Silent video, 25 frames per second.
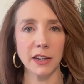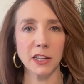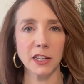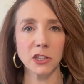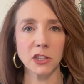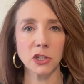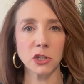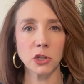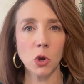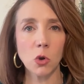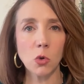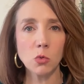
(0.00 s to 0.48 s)

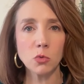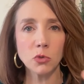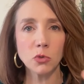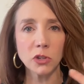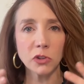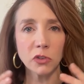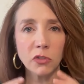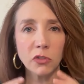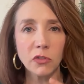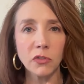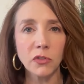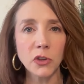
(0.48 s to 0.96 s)
It's so
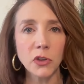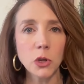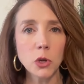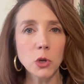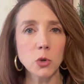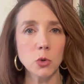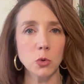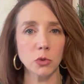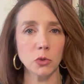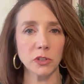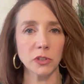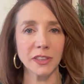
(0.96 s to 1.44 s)

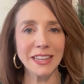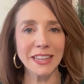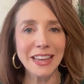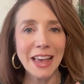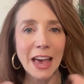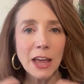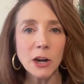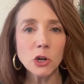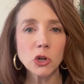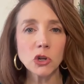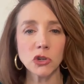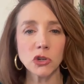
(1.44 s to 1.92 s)
diffused. The
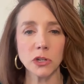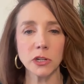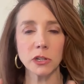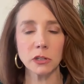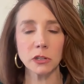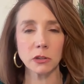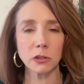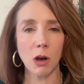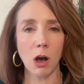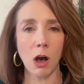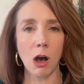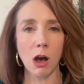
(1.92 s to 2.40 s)
energy
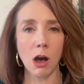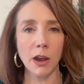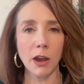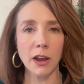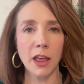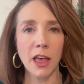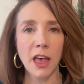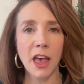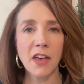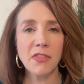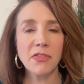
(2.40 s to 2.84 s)
is gone